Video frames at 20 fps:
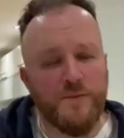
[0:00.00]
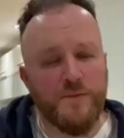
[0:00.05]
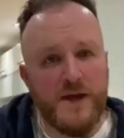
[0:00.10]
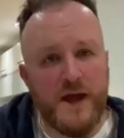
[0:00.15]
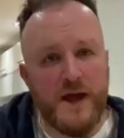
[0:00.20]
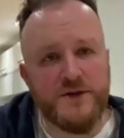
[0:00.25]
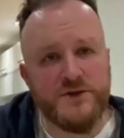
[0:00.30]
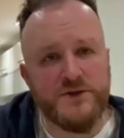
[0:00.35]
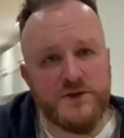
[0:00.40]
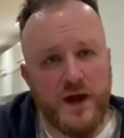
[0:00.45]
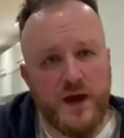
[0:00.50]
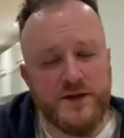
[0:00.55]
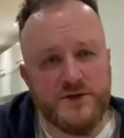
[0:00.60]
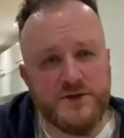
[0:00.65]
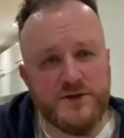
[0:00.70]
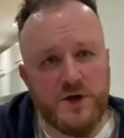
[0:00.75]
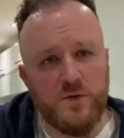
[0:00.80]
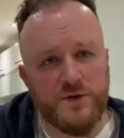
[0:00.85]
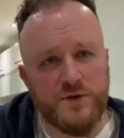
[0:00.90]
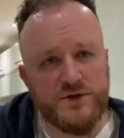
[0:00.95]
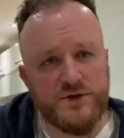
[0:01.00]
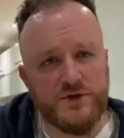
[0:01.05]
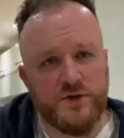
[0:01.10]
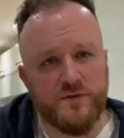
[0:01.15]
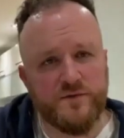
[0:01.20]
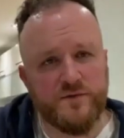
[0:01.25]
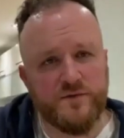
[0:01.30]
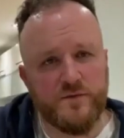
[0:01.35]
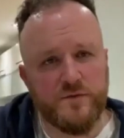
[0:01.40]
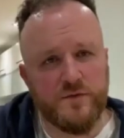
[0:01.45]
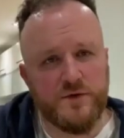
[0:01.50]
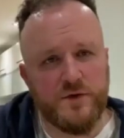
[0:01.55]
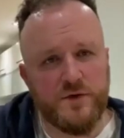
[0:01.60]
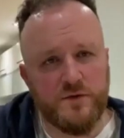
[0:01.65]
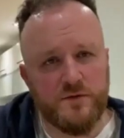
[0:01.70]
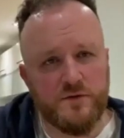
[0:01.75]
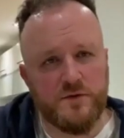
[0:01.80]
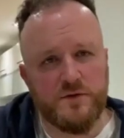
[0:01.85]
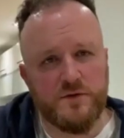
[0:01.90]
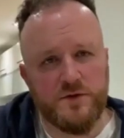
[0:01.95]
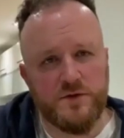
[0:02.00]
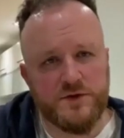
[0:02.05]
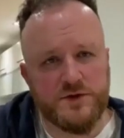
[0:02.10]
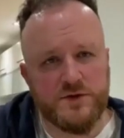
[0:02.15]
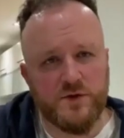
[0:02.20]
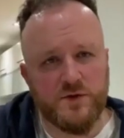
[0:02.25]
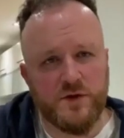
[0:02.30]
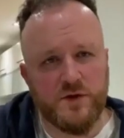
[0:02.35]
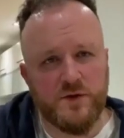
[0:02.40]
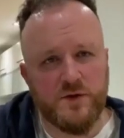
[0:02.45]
be Enzo was you're talking